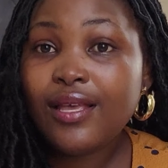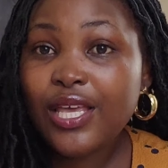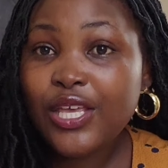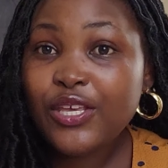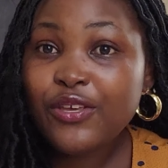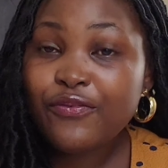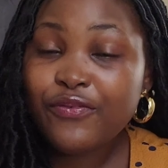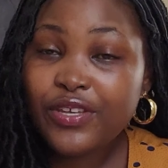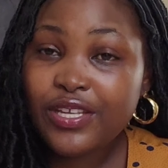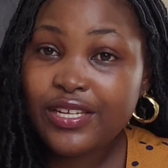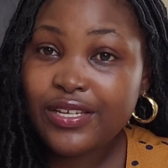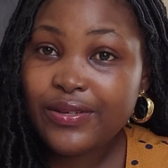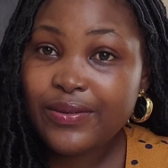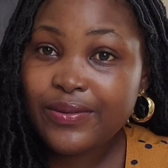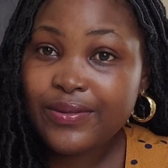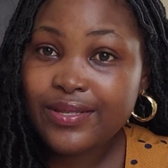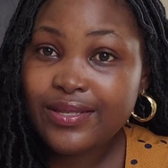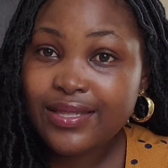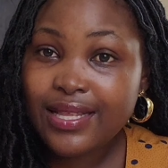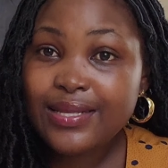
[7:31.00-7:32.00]
your
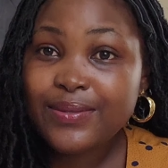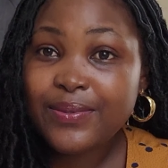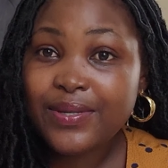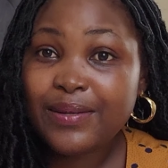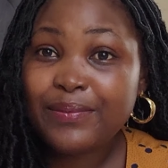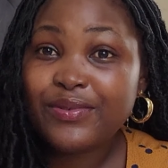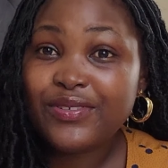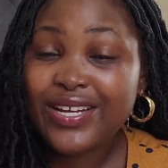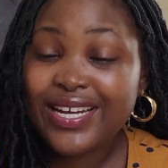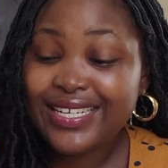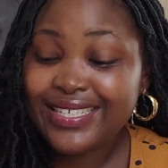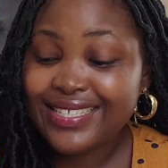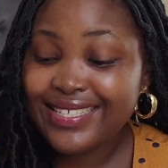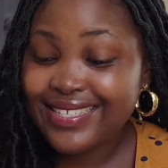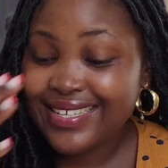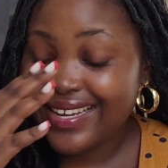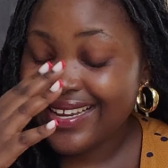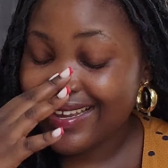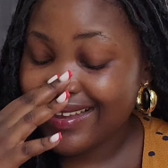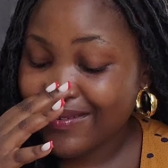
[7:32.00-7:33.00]
videos that's what i'm trying to
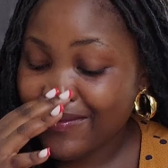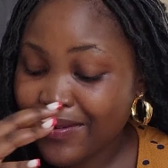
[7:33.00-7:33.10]
say